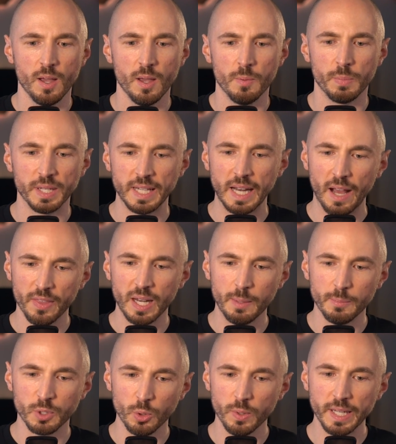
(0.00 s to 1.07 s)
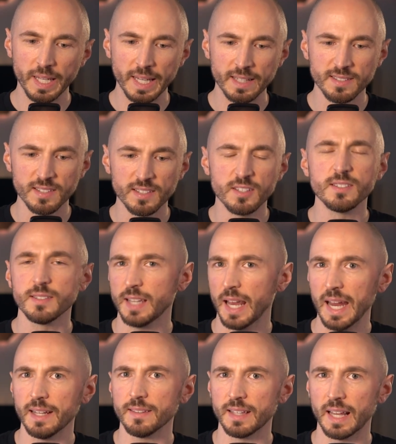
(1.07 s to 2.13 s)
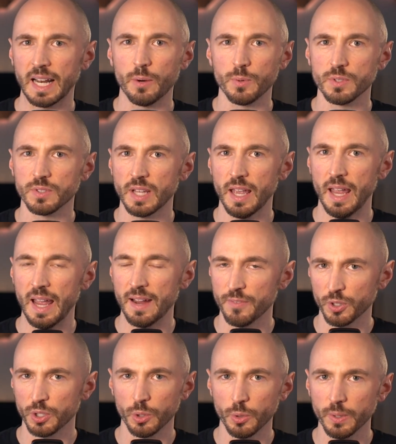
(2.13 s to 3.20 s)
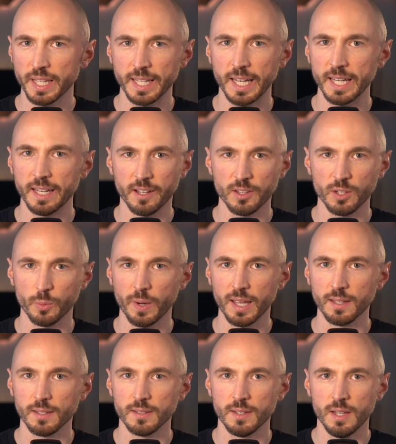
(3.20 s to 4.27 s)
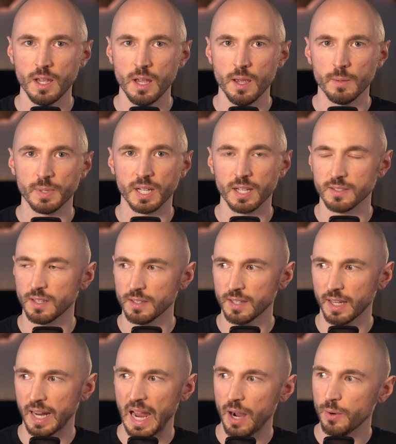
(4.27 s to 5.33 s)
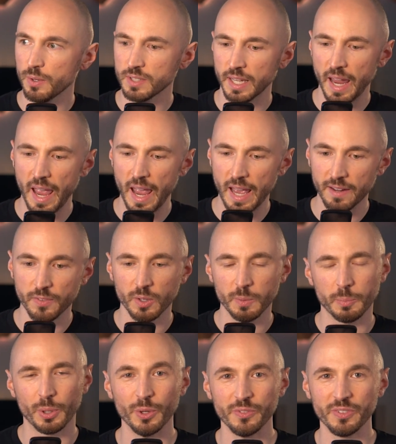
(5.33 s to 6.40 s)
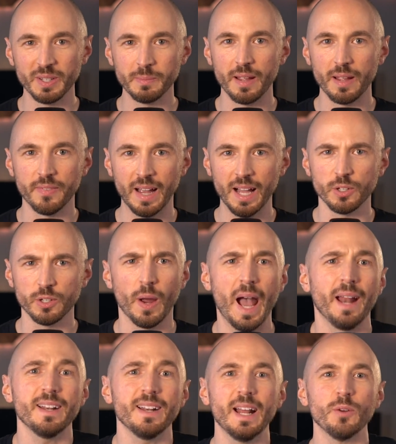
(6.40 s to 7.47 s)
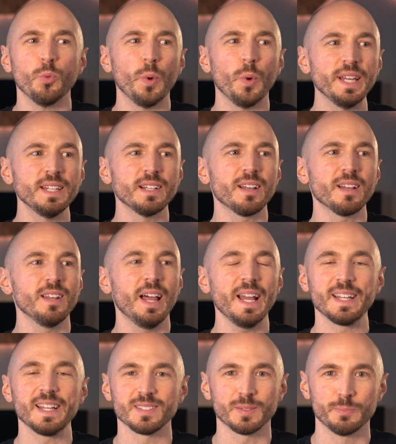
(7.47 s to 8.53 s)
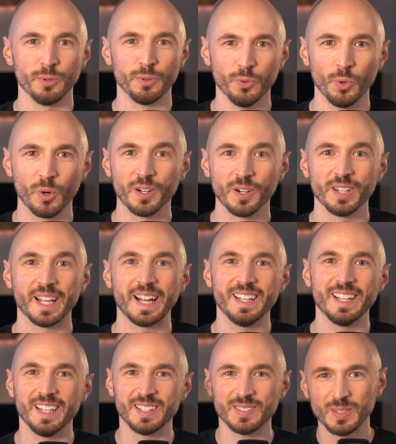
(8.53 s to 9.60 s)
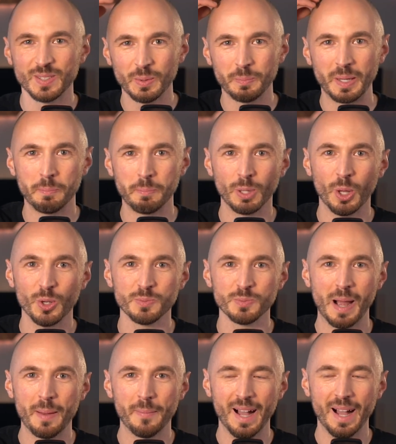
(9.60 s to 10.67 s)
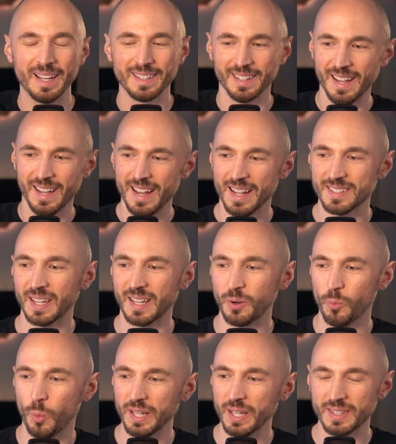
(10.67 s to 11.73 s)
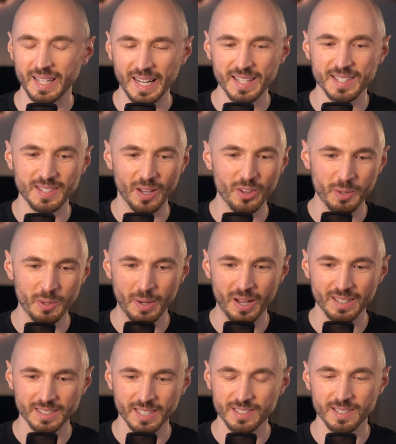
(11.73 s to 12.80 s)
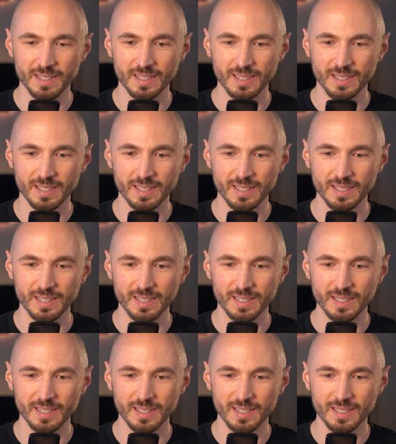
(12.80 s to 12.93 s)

But now that I'm doing it, it's insane that I was ever doing it any other way. Because it's like, how was I ever proving my value? How did I win clients before? Like, it blows my mind. It's like, what did I sell them on? Because